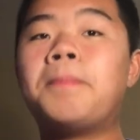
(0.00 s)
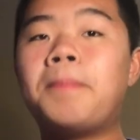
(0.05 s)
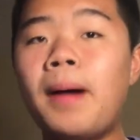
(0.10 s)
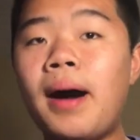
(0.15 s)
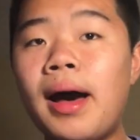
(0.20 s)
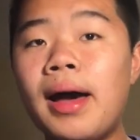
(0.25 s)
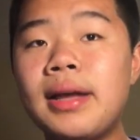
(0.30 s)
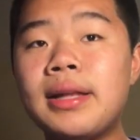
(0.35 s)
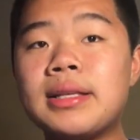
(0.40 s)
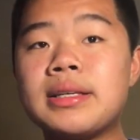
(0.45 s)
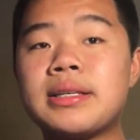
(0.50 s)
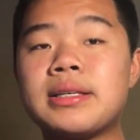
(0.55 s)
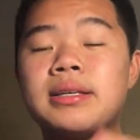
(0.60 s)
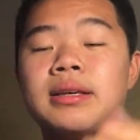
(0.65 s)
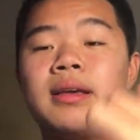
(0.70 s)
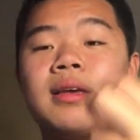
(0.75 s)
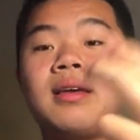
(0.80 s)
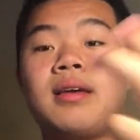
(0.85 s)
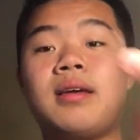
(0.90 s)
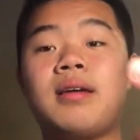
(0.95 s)

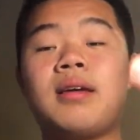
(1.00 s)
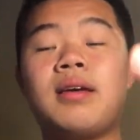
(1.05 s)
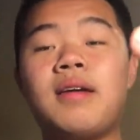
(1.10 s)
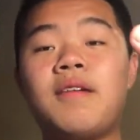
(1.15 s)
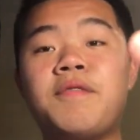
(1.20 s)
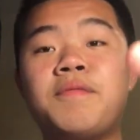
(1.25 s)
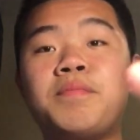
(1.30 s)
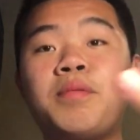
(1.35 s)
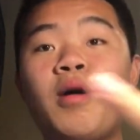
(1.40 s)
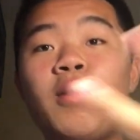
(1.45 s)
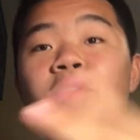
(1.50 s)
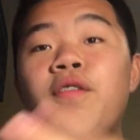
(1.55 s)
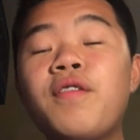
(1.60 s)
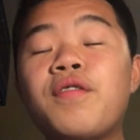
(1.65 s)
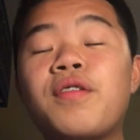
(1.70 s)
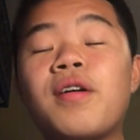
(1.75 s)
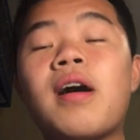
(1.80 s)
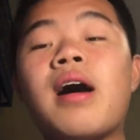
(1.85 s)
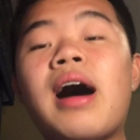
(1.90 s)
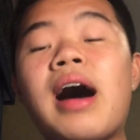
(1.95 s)
But if both
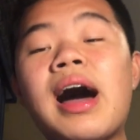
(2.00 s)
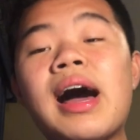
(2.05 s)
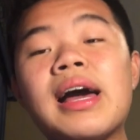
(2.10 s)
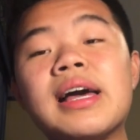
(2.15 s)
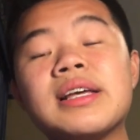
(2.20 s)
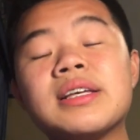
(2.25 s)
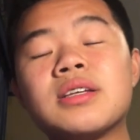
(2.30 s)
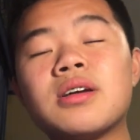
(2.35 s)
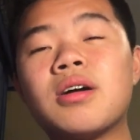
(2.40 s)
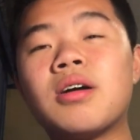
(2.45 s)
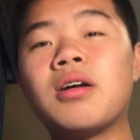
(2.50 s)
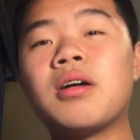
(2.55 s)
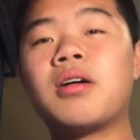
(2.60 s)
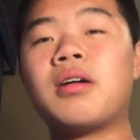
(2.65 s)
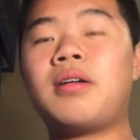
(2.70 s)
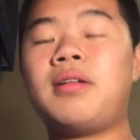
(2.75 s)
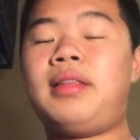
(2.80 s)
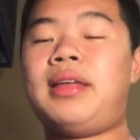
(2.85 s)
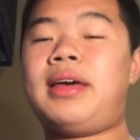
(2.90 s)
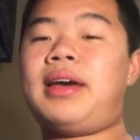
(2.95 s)
of their eyes
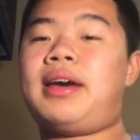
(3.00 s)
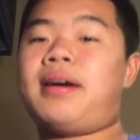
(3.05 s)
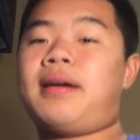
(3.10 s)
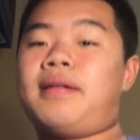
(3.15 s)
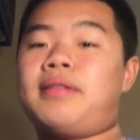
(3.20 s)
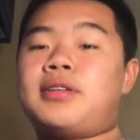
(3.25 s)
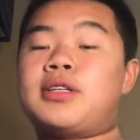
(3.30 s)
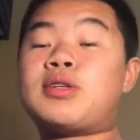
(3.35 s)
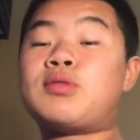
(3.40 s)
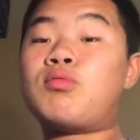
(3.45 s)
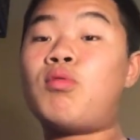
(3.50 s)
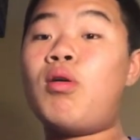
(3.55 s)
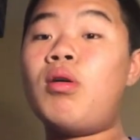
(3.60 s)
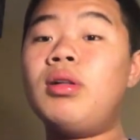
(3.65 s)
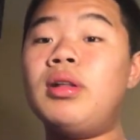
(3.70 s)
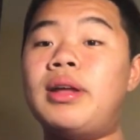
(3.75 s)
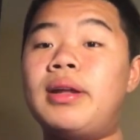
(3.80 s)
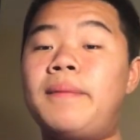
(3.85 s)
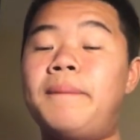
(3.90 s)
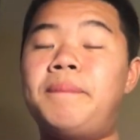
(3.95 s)
are like
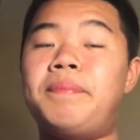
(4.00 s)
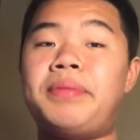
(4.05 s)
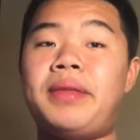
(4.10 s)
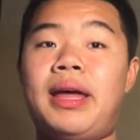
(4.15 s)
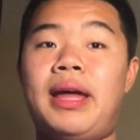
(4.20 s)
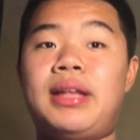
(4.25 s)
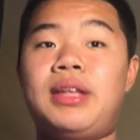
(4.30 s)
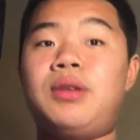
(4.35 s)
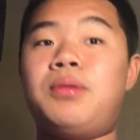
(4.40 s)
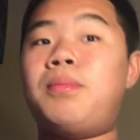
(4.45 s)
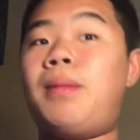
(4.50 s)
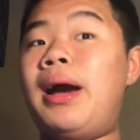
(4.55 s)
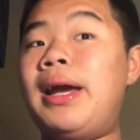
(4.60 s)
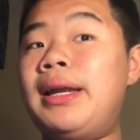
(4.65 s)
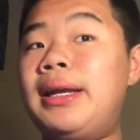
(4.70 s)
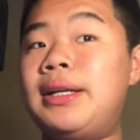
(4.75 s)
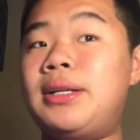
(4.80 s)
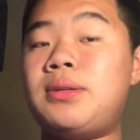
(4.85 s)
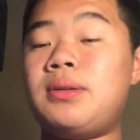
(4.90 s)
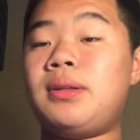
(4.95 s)
swollen, then you
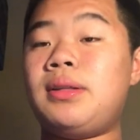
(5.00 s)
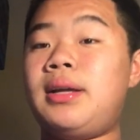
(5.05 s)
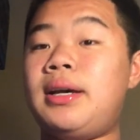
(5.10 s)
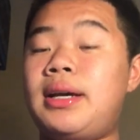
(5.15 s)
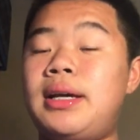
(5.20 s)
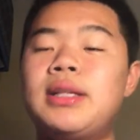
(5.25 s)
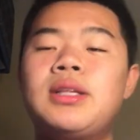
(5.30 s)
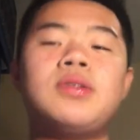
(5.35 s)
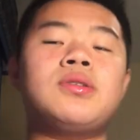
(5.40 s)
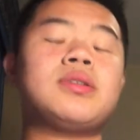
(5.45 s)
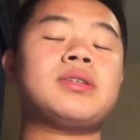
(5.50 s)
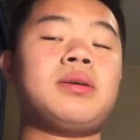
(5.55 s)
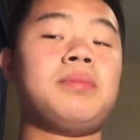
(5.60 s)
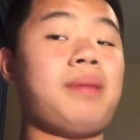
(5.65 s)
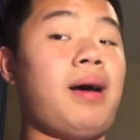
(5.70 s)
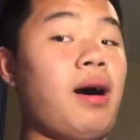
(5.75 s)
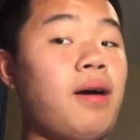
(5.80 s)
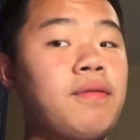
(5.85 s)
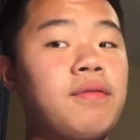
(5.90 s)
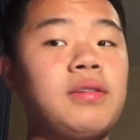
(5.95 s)
might need to look into
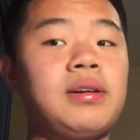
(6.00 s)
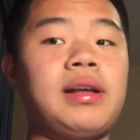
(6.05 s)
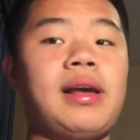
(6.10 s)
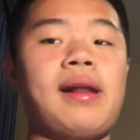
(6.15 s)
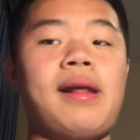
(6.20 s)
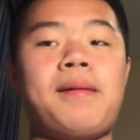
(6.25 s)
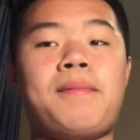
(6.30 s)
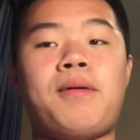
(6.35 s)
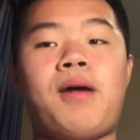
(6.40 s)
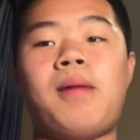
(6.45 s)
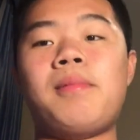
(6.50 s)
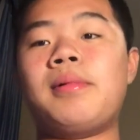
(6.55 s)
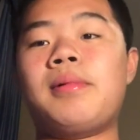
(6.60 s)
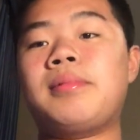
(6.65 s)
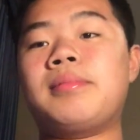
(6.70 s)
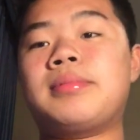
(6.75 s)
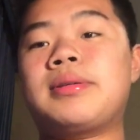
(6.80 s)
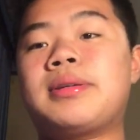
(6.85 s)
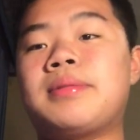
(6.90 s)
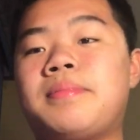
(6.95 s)
some health related
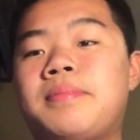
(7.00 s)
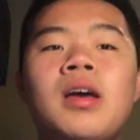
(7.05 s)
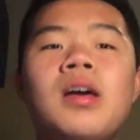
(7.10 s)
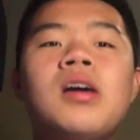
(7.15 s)
problems.